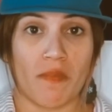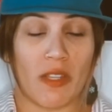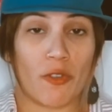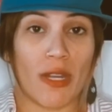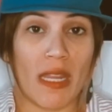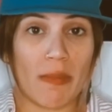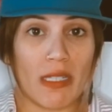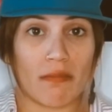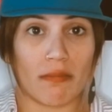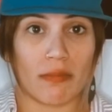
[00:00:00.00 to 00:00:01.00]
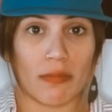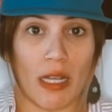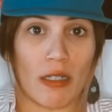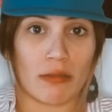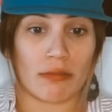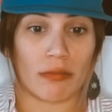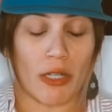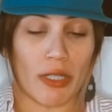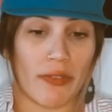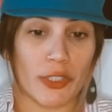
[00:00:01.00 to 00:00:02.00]
you name it. I'll,
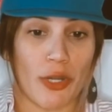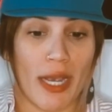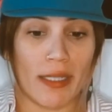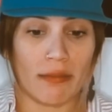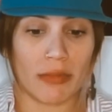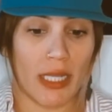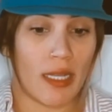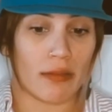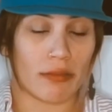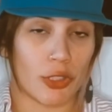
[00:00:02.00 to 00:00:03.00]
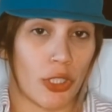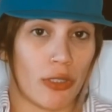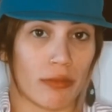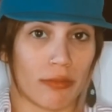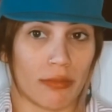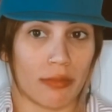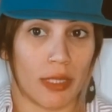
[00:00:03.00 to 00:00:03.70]
I'll give it a try. Yeah, sure.